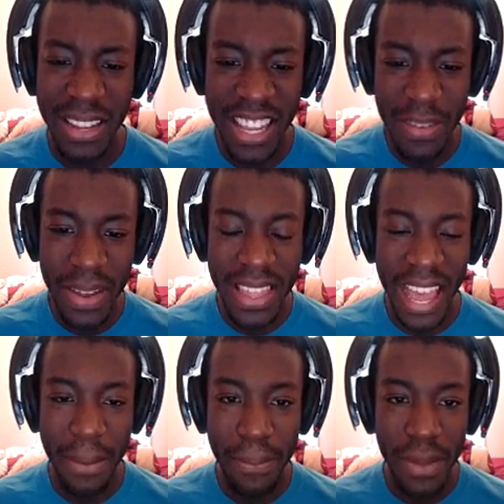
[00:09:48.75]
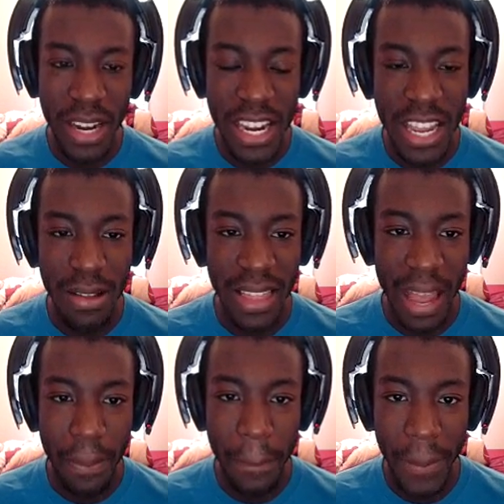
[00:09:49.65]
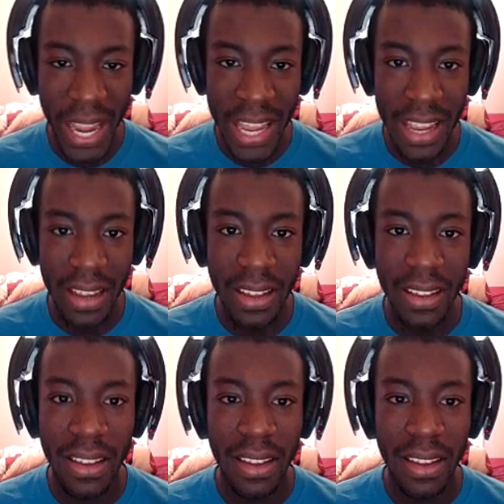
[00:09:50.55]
Give me that money, that bank.